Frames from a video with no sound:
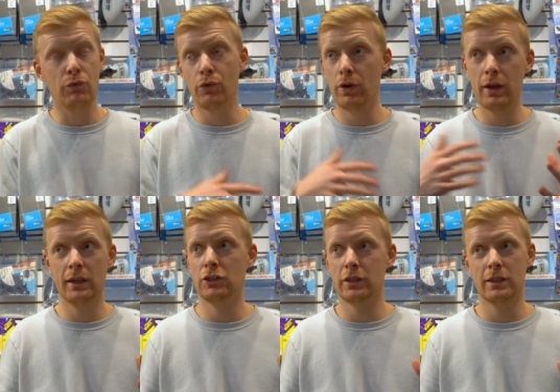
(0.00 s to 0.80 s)

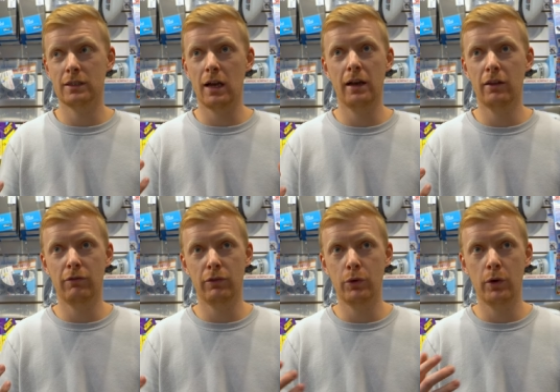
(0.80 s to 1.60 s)
really just designed the
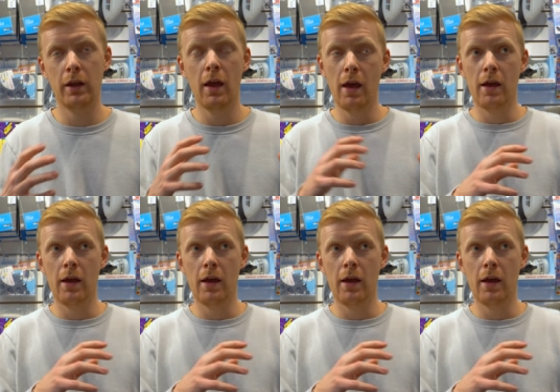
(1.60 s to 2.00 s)
fluid